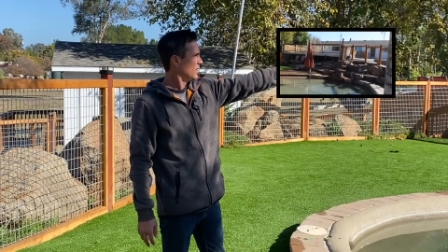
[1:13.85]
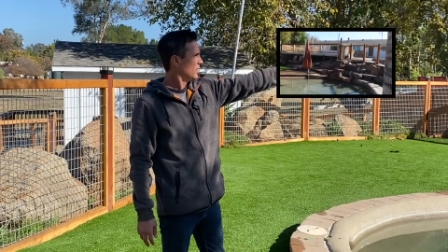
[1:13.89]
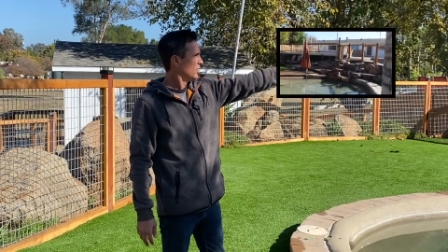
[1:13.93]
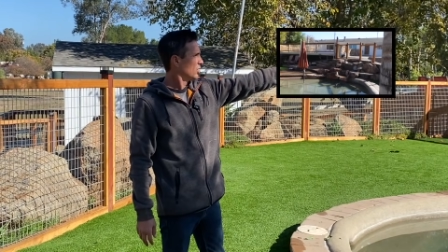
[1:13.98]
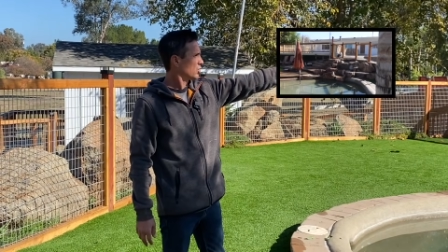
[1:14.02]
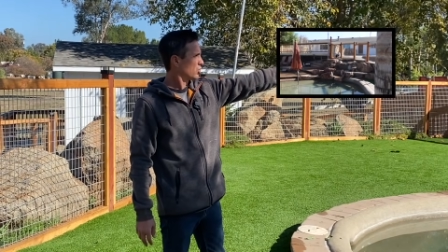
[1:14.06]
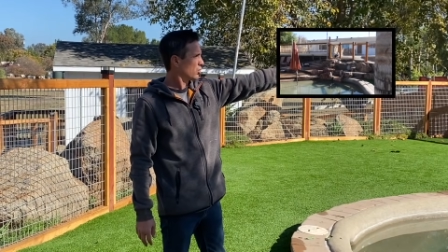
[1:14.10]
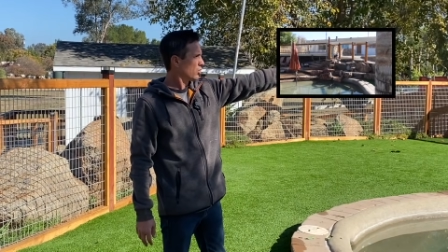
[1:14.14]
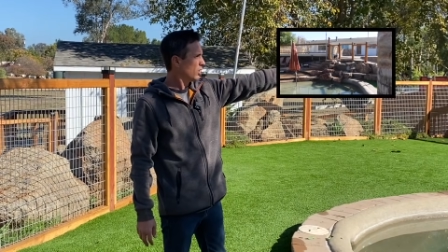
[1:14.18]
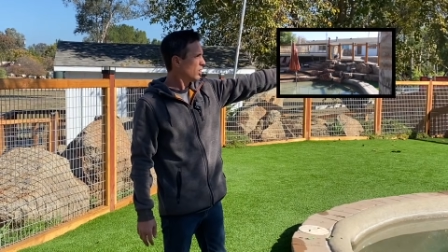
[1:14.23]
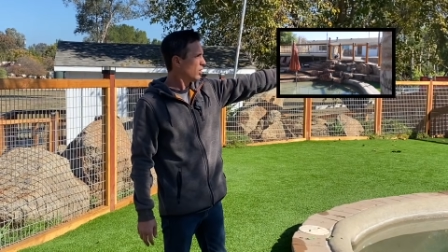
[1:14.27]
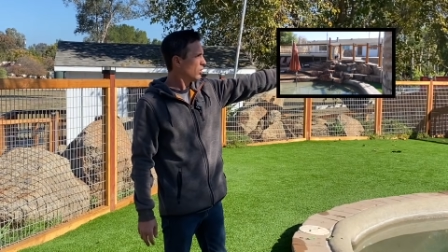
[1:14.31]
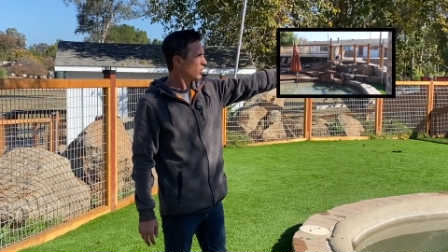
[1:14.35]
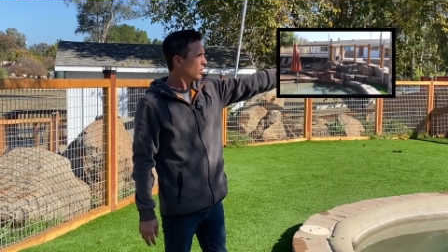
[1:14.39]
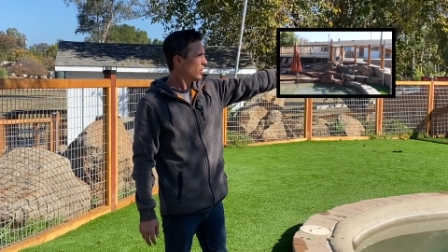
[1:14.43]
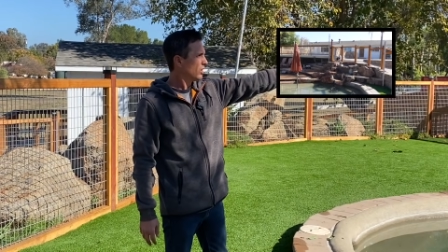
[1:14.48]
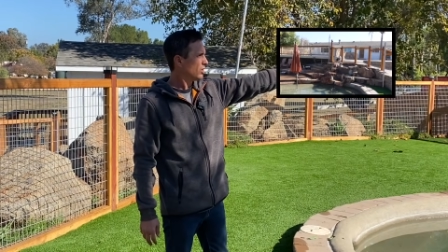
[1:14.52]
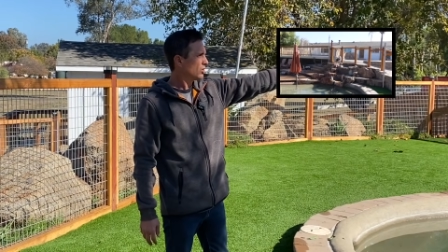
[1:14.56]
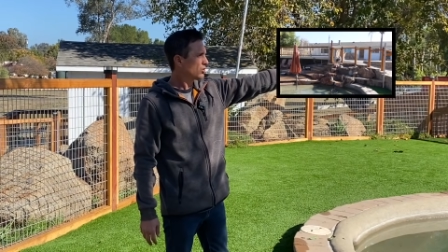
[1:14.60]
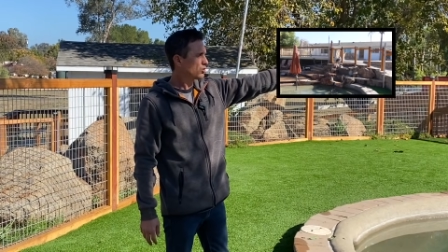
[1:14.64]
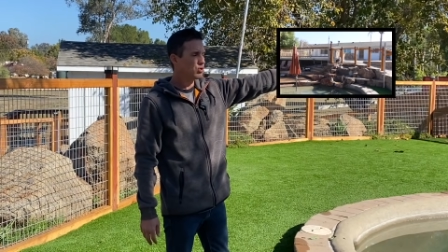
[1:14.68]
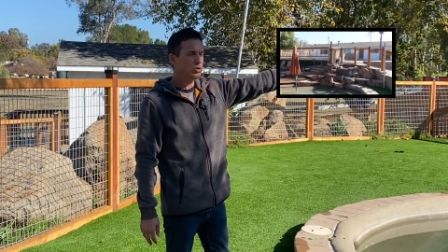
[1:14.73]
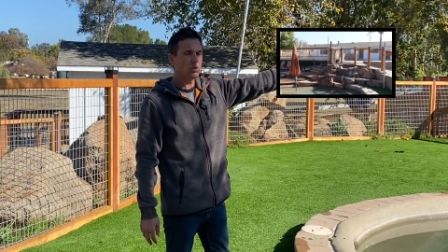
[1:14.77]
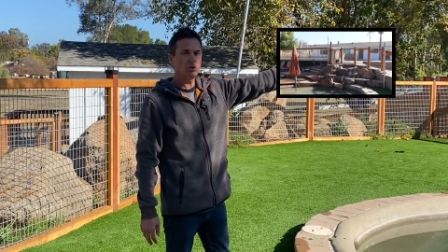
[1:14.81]
True,
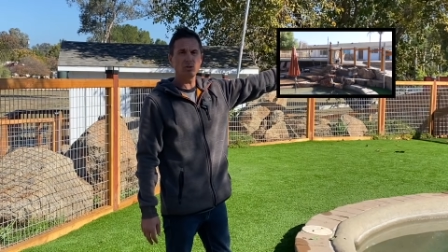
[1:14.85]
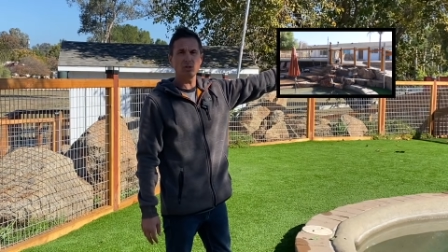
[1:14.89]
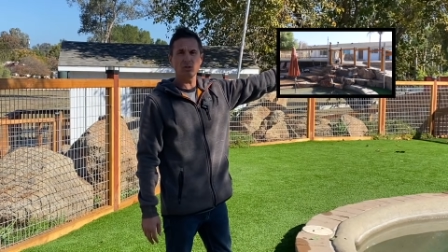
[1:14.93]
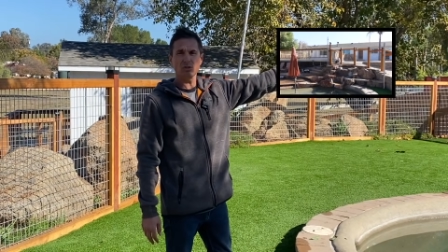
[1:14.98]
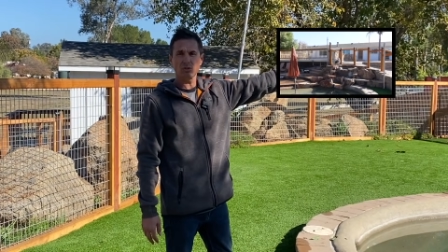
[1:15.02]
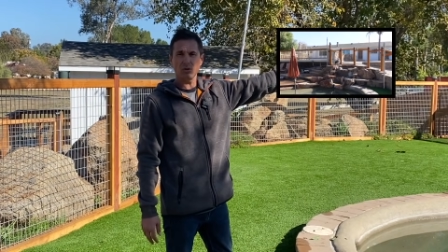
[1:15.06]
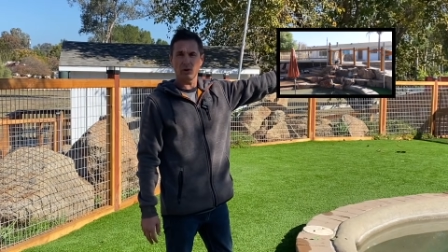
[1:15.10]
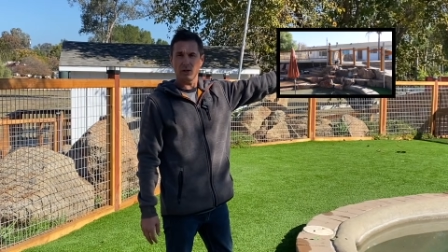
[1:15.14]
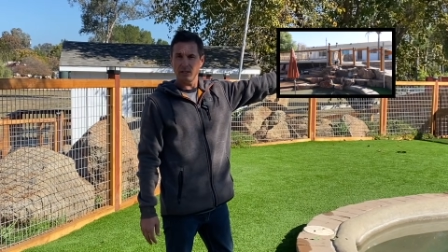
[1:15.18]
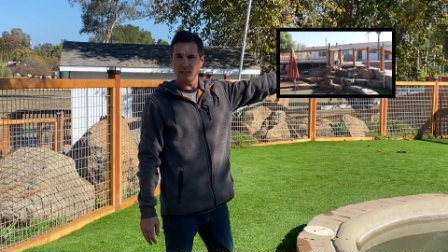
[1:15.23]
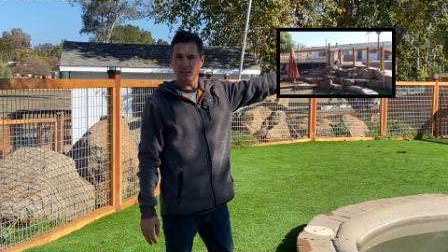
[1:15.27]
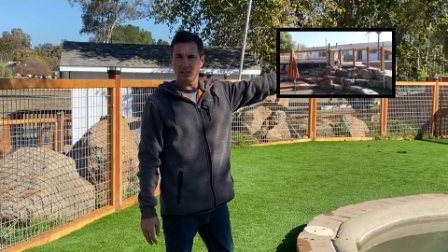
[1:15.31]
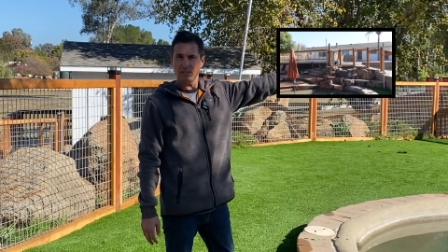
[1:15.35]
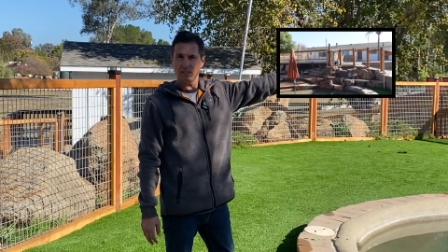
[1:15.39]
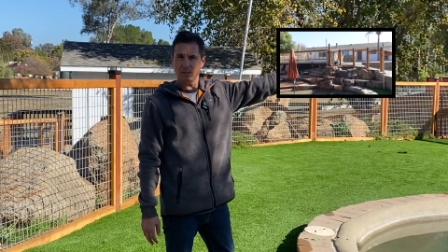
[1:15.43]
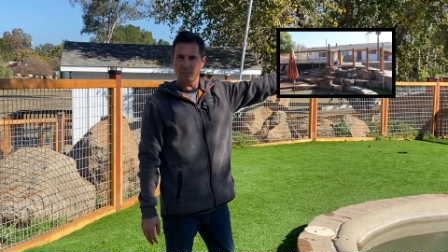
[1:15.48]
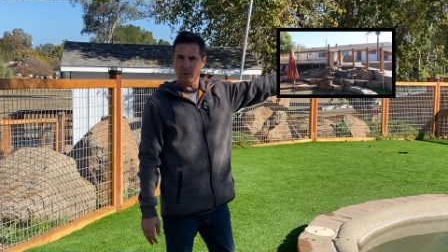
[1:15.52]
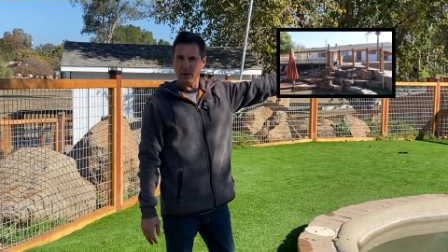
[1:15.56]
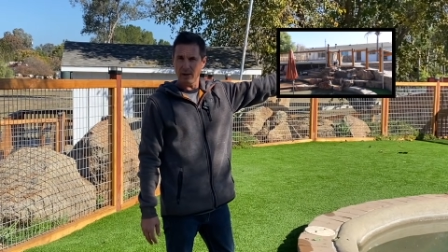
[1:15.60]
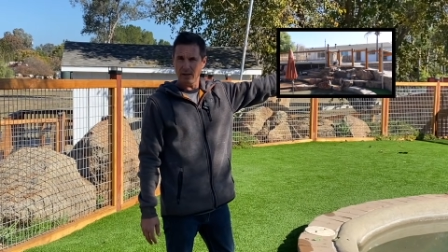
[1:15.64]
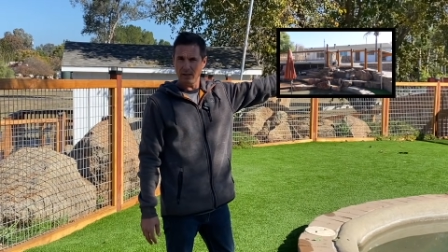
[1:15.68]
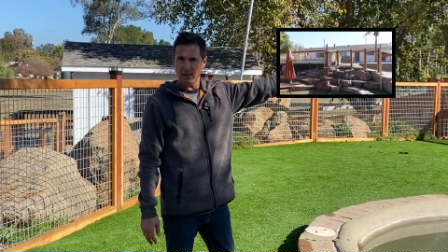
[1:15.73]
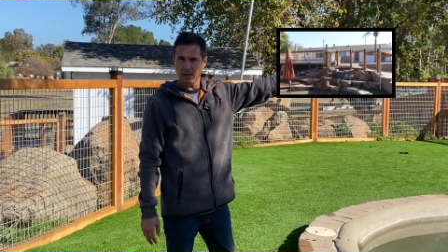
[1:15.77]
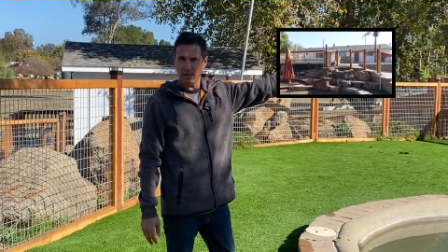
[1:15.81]
True's as crazy as
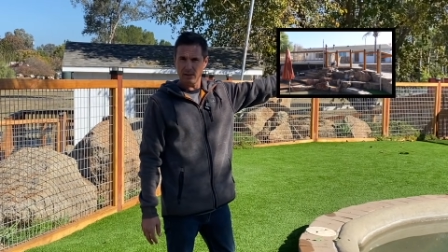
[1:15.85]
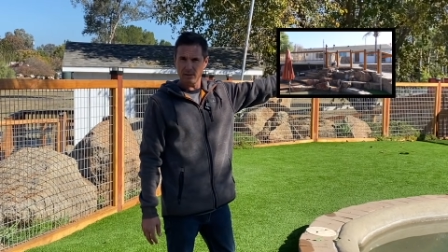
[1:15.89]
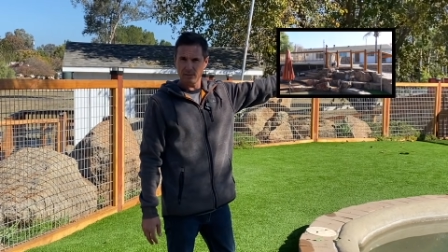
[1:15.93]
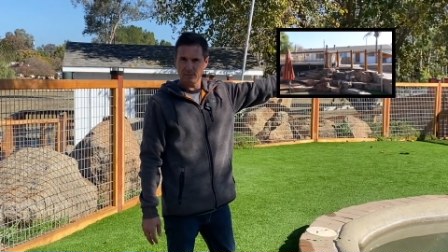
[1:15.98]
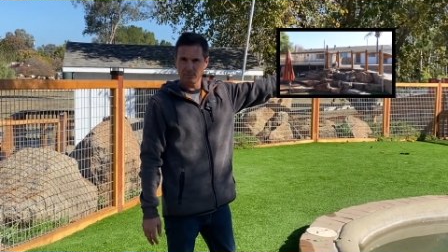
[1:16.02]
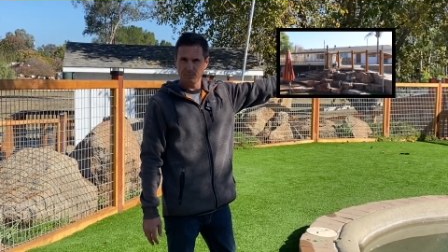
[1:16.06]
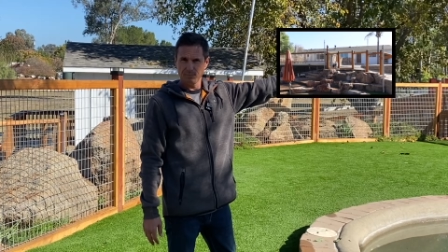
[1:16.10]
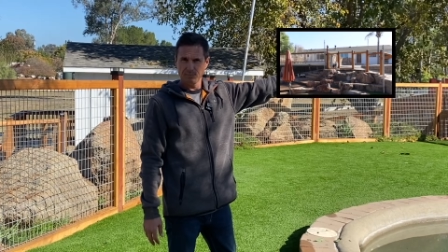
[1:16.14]
Bandit.